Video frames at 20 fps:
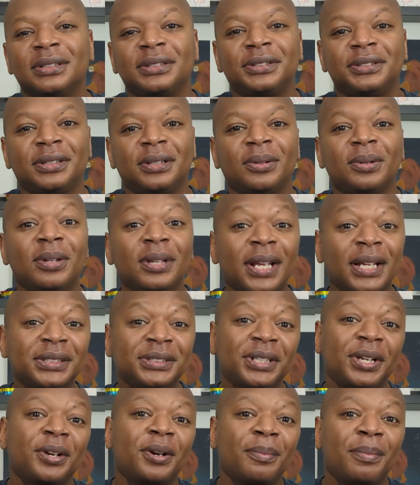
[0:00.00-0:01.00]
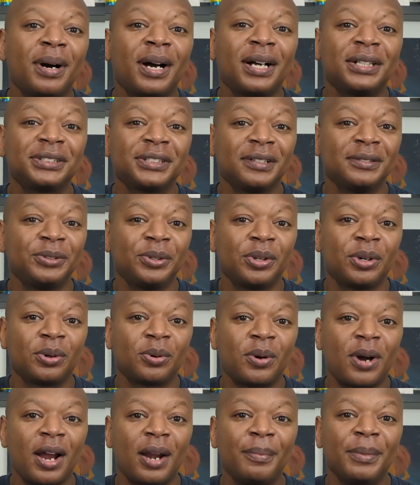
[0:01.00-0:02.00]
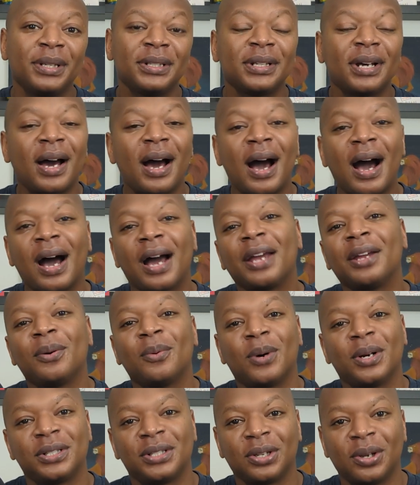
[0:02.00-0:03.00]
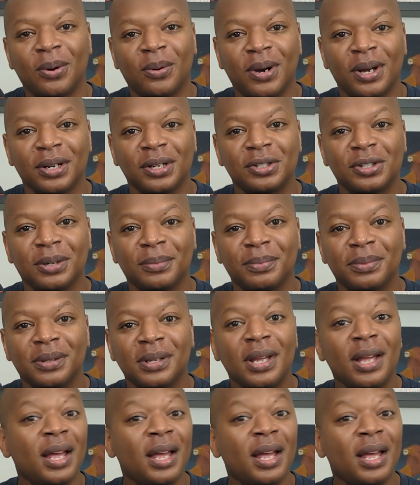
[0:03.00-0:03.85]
So let's say your boss gives you the requirement, I want to go on a trip.